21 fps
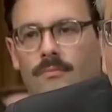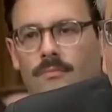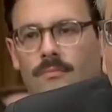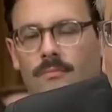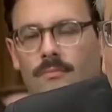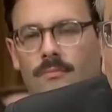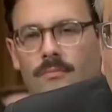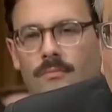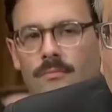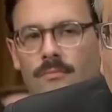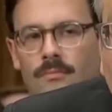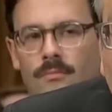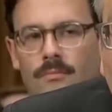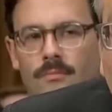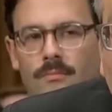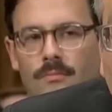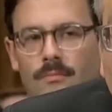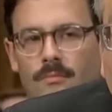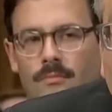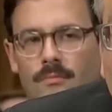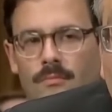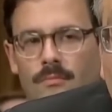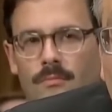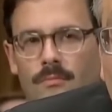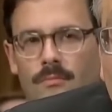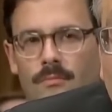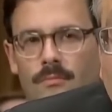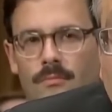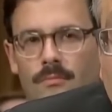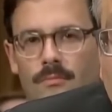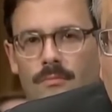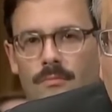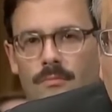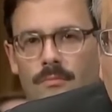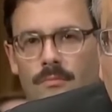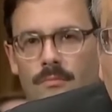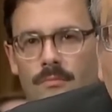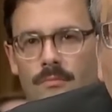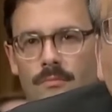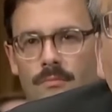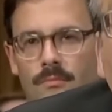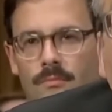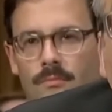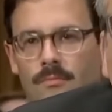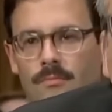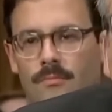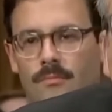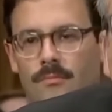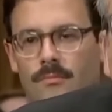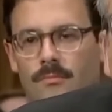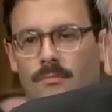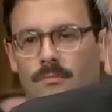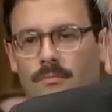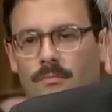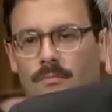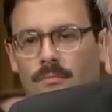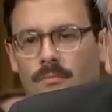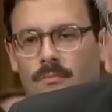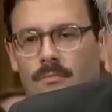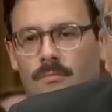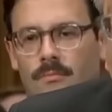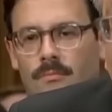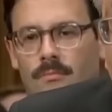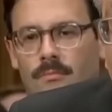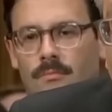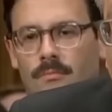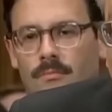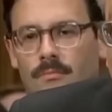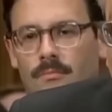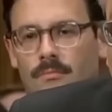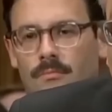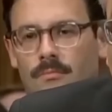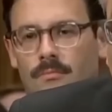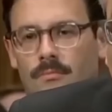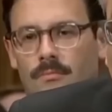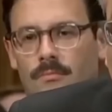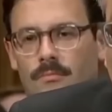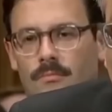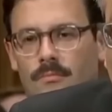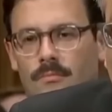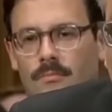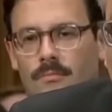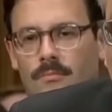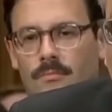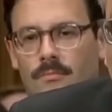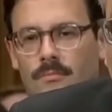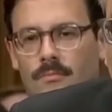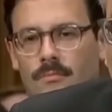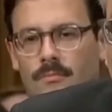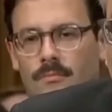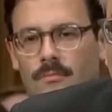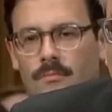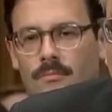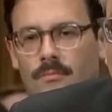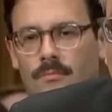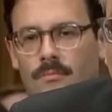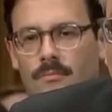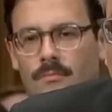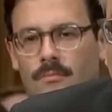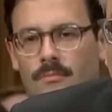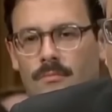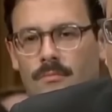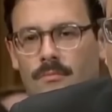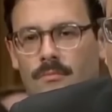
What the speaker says: The person shown says nothing.